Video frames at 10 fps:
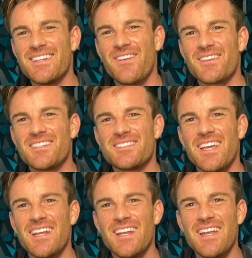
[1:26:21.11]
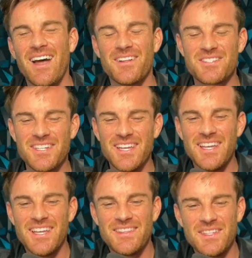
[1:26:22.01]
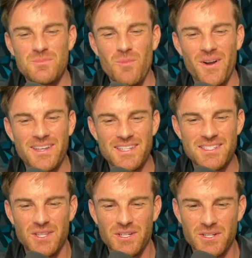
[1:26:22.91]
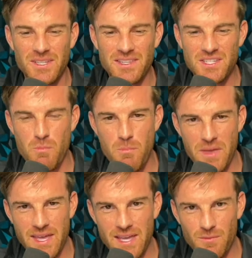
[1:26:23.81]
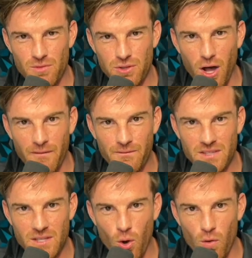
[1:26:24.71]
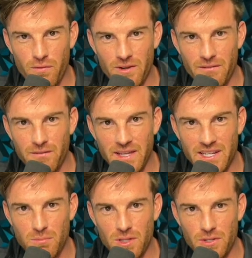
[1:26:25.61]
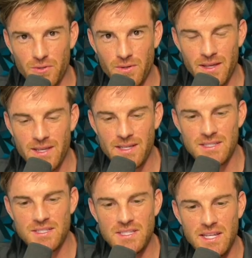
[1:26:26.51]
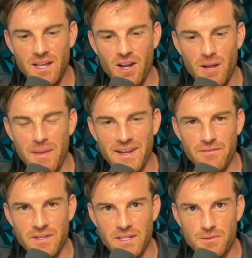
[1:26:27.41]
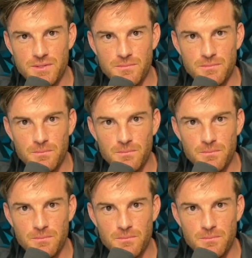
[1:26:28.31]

If I was going to say an analogy, this market is literally this big lofty overinflated balloon sitting on a bed of needles.